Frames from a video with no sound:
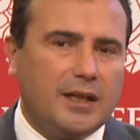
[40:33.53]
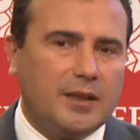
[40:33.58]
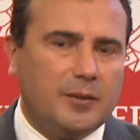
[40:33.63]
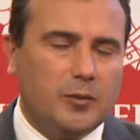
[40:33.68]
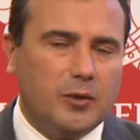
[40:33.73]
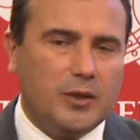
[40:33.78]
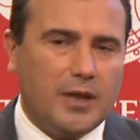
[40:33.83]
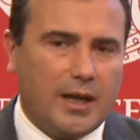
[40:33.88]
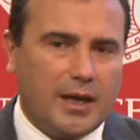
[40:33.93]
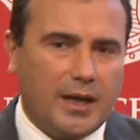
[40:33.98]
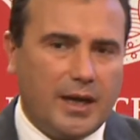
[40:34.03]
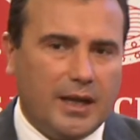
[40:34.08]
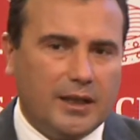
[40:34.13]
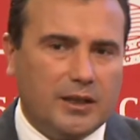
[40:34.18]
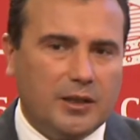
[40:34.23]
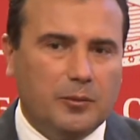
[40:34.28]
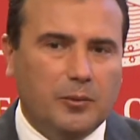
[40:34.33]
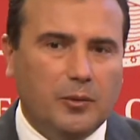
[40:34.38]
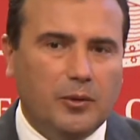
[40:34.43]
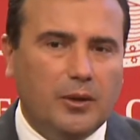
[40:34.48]

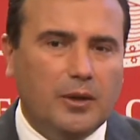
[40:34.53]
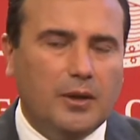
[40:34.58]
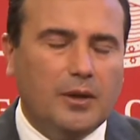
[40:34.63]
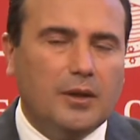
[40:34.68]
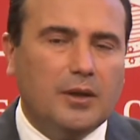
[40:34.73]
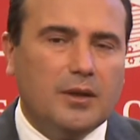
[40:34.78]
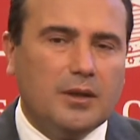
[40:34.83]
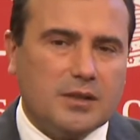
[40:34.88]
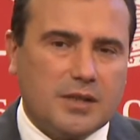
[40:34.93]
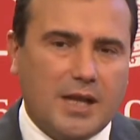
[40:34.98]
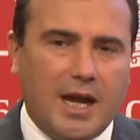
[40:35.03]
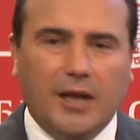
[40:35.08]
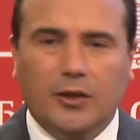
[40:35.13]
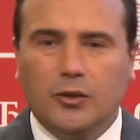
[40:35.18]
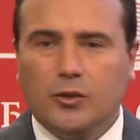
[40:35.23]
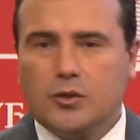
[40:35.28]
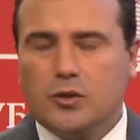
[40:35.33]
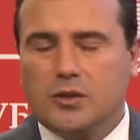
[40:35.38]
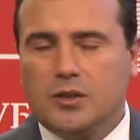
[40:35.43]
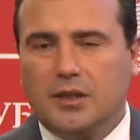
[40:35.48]
70 and 60 and
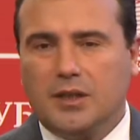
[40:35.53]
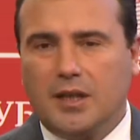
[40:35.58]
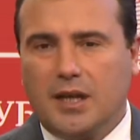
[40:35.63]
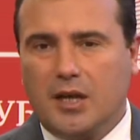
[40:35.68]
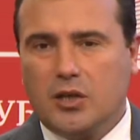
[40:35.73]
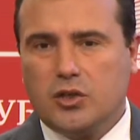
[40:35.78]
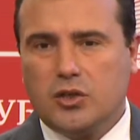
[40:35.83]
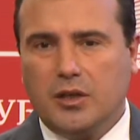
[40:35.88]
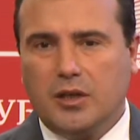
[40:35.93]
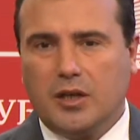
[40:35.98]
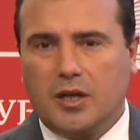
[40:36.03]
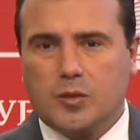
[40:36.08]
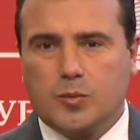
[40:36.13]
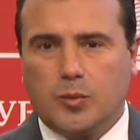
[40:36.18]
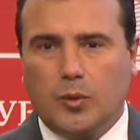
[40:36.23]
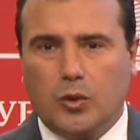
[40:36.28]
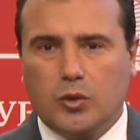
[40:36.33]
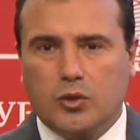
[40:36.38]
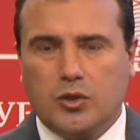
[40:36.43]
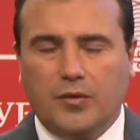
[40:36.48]
50%.
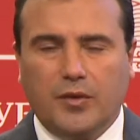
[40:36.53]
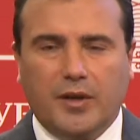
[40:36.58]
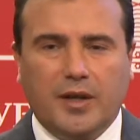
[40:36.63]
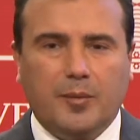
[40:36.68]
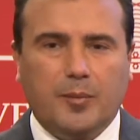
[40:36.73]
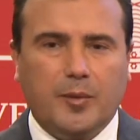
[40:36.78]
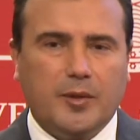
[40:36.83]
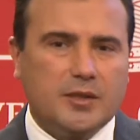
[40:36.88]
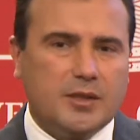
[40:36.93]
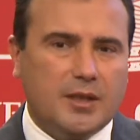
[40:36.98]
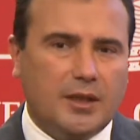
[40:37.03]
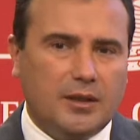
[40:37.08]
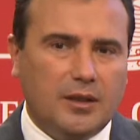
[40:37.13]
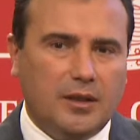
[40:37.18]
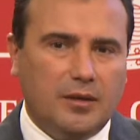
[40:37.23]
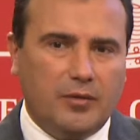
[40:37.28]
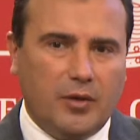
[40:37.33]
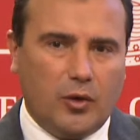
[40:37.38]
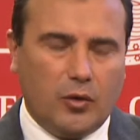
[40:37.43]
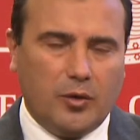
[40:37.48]
And
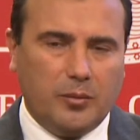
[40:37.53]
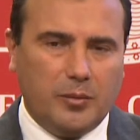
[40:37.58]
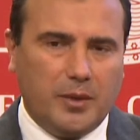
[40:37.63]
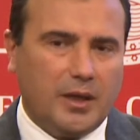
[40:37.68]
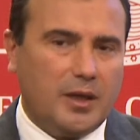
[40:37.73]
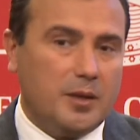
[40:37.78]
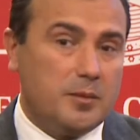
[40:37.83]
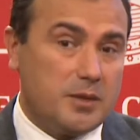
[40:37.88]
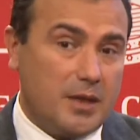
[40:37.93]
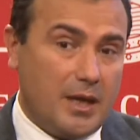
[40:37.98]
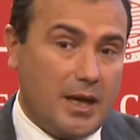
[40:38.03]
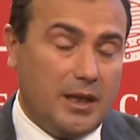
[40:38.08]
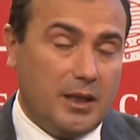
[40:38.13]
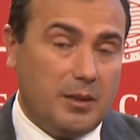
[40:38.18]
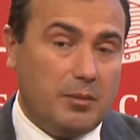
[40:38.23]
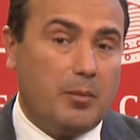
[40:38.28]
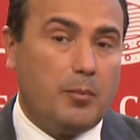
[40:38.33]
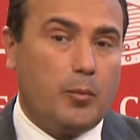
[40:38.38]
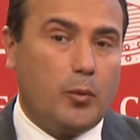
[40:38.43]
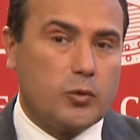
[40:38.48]
together with all
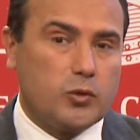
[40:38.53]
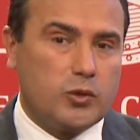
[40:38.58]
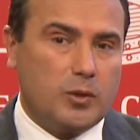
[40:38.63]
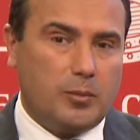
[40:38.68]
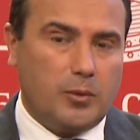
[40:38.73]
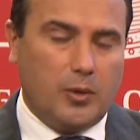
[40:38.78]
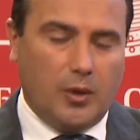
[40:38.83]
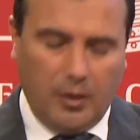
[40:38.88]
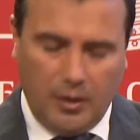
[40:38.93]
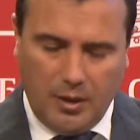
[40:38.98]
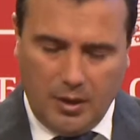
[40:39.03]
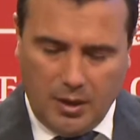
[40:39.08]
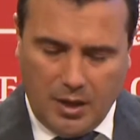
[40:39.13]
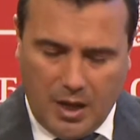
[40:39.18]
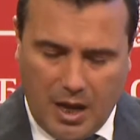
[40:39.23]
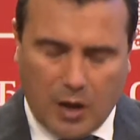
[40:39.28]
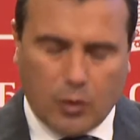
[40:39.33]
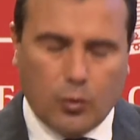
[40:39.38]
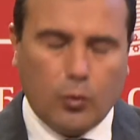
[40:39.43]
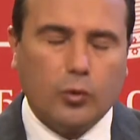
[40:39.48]
our capacities,
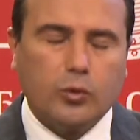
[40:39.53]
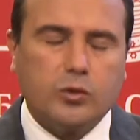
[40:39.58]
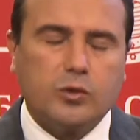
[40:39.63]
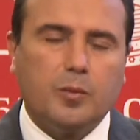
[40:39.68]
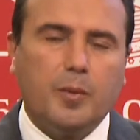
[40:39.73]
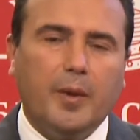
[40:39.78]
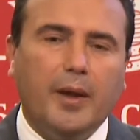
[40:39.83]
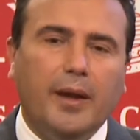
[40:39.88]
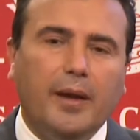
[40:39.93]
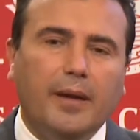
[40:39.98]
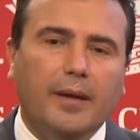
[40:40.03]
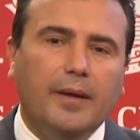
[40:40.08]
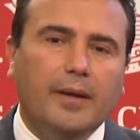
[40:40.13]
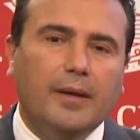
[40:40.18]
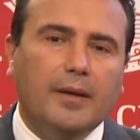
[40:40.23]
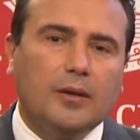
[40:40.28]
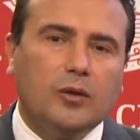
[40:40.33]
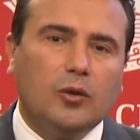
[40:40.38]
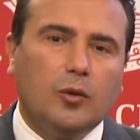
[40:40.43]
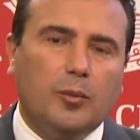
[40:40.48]
I believe that we will
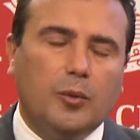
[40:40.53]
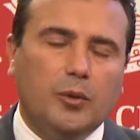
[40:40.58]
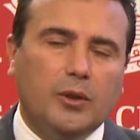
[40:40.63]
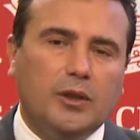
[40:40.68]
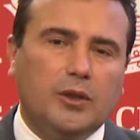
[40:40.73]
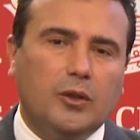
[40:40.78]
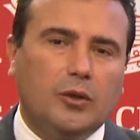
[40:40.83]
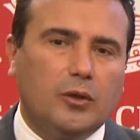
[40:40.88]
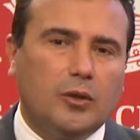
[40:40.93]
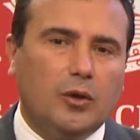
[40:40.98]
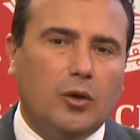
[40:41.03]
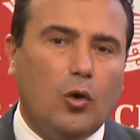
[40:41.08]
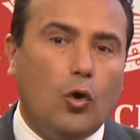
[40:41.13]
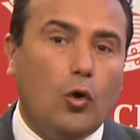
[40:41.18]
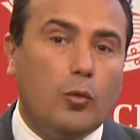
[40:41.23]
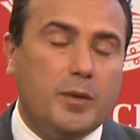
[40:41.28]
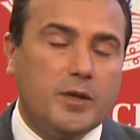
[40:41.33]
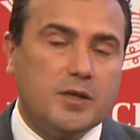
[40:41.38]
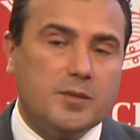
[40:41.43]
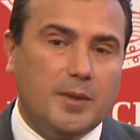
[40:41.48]
help the
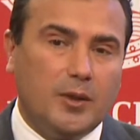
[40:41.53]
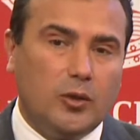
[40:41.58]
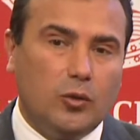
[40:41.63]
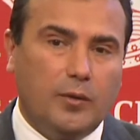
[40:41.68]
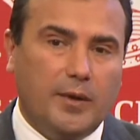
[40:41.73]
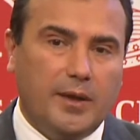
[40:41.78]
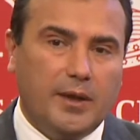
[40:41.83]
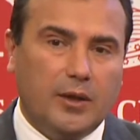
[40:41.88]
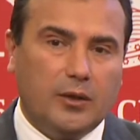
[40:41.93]
citizens.